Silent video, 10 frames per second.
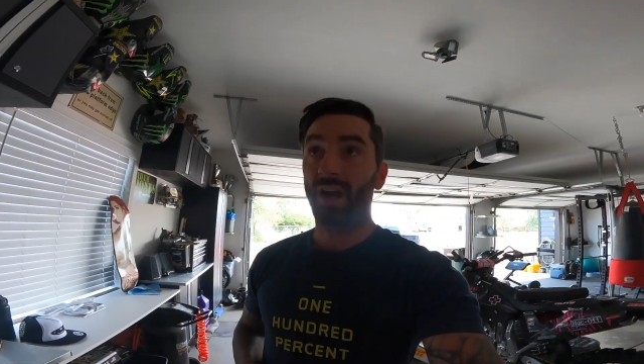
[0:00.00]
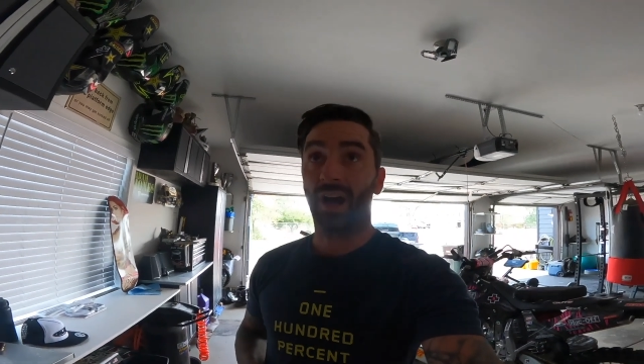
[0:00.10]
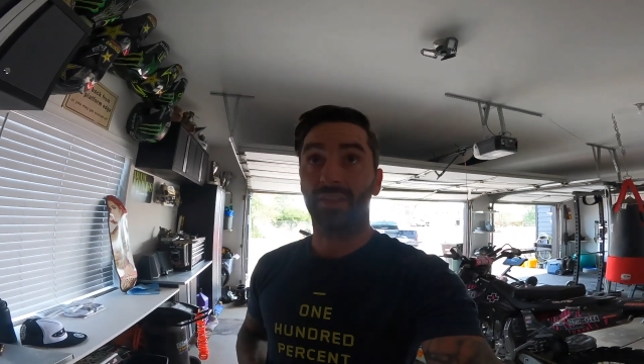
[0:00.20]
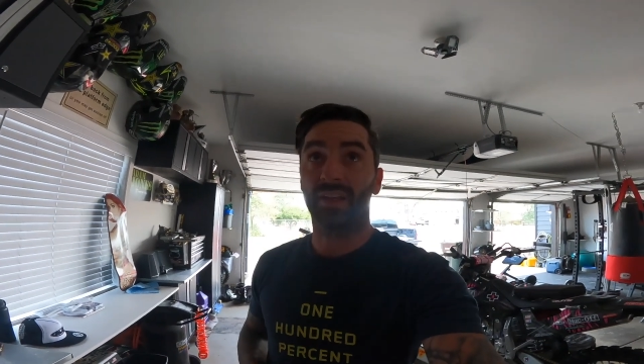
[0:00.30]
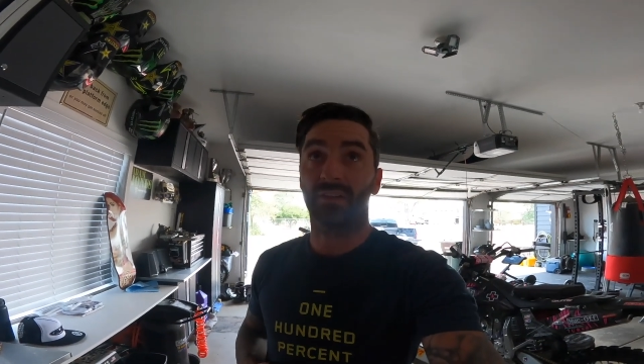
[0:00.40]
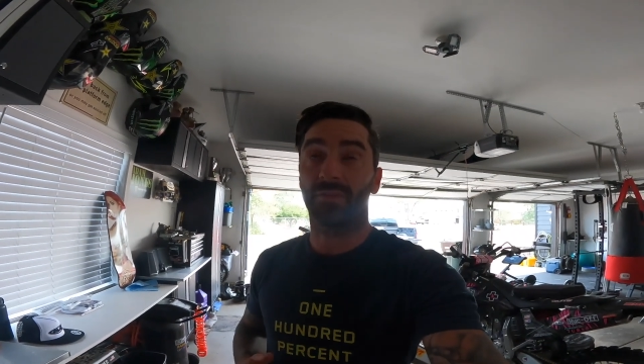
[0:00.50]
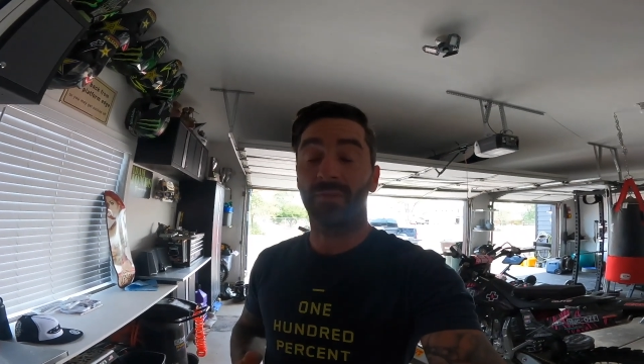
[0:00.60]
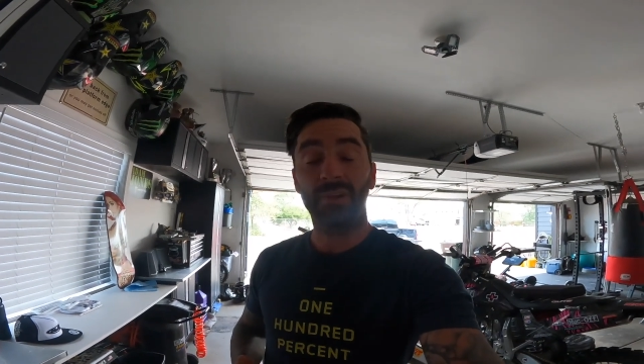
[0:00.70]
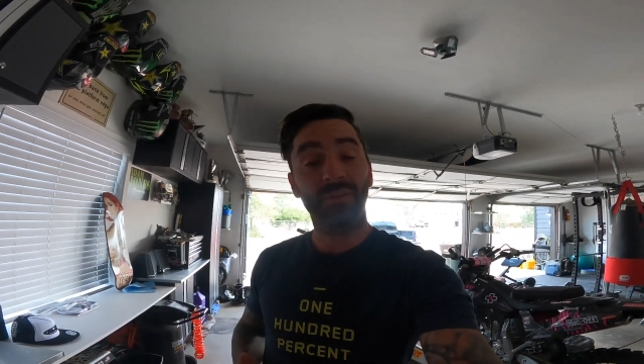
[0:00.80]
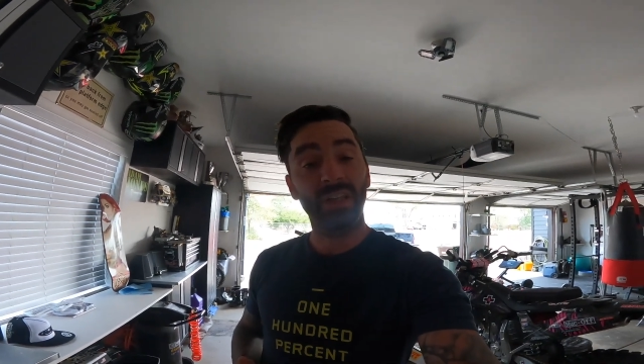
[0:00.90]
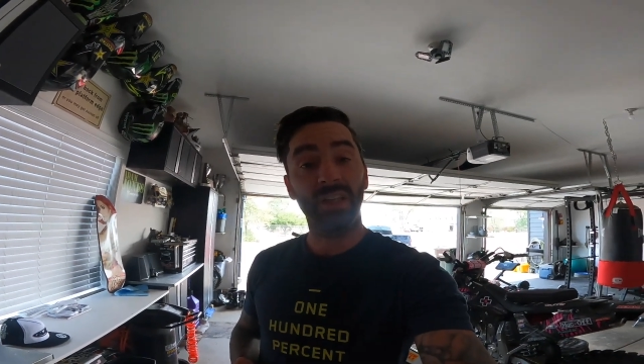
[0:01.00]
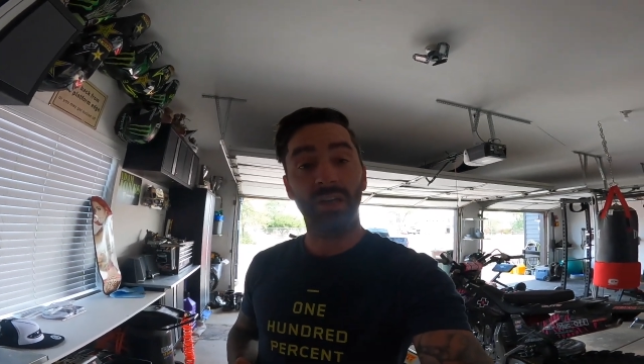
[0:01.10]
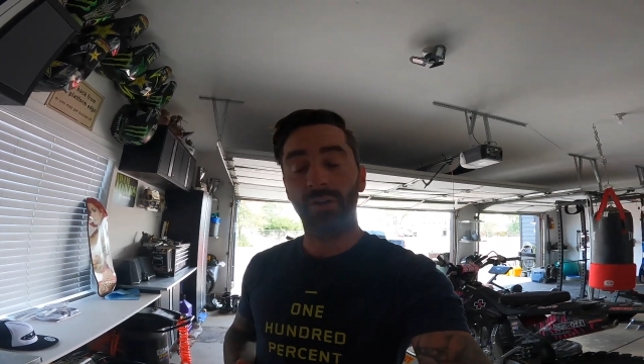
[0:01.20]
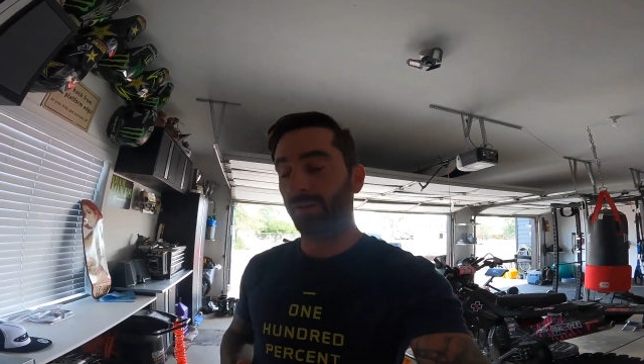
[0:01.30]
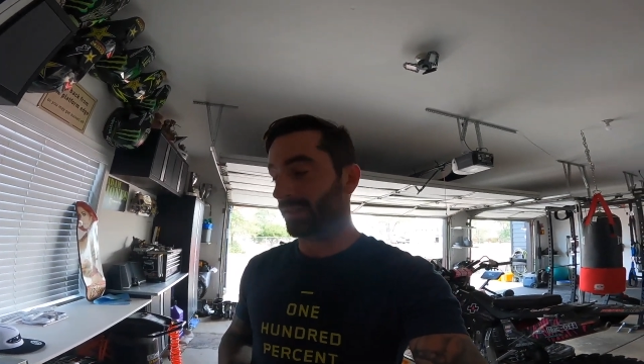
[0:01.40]
I think, 50
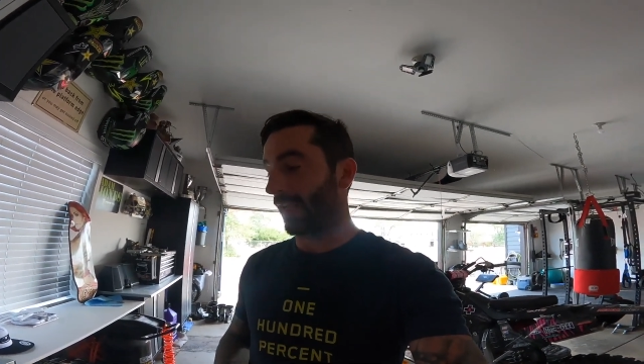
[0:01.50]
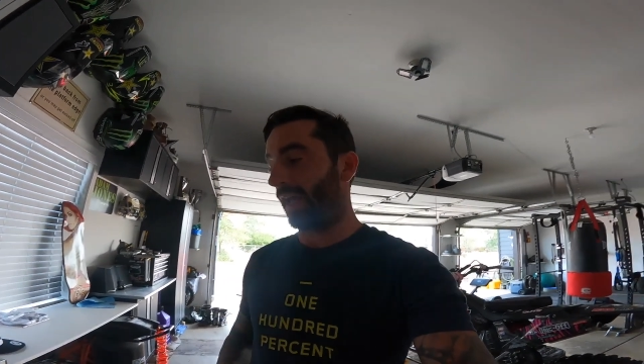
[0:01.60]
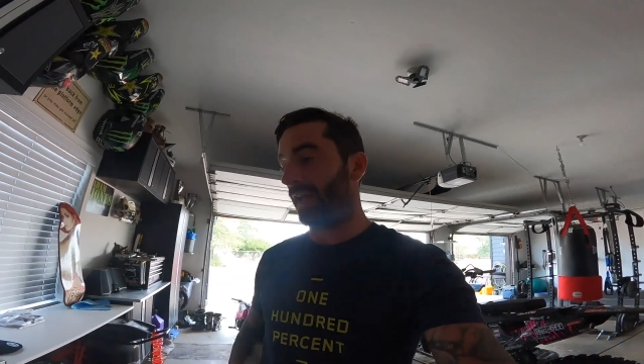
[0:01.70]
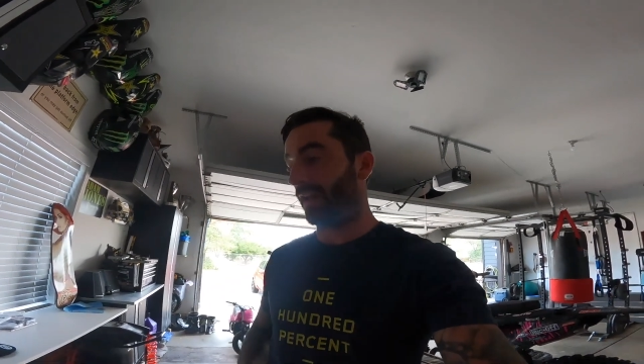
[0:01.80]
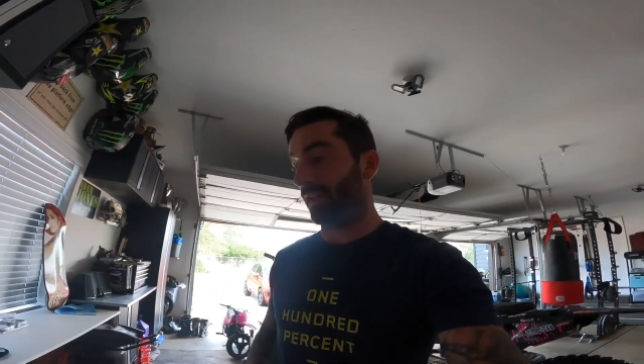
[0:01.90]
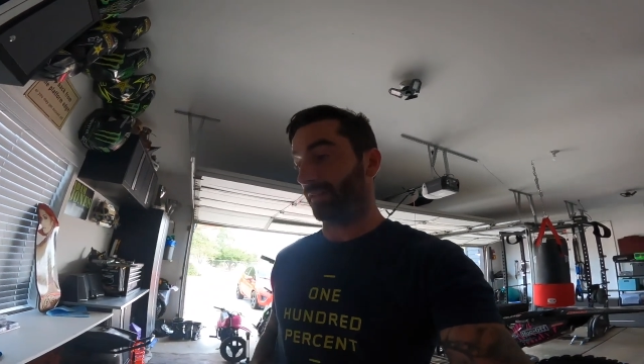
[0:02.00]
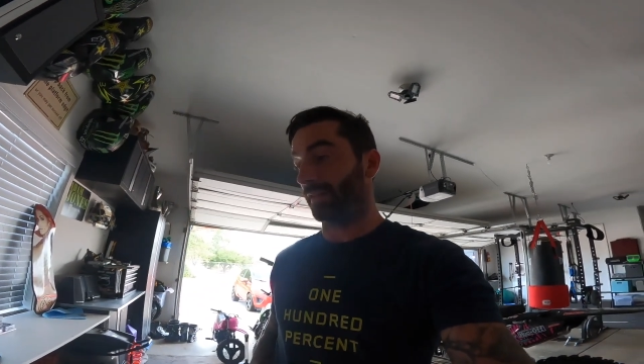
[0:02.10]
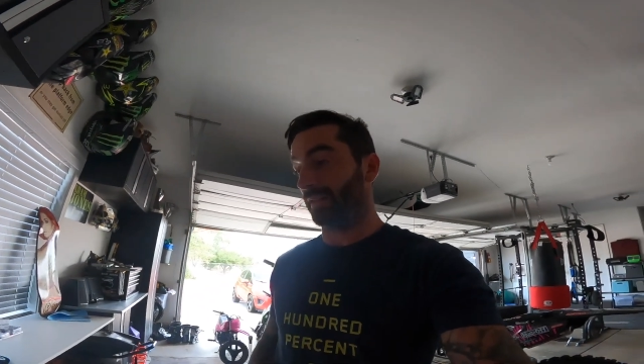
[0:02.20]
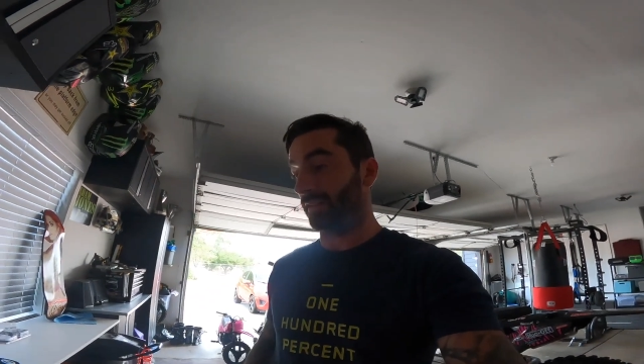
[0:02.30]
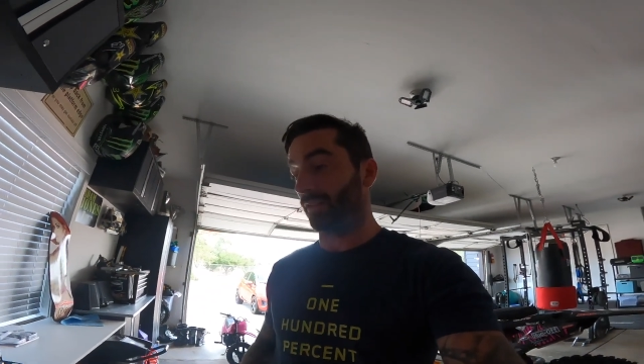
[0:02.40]
years, and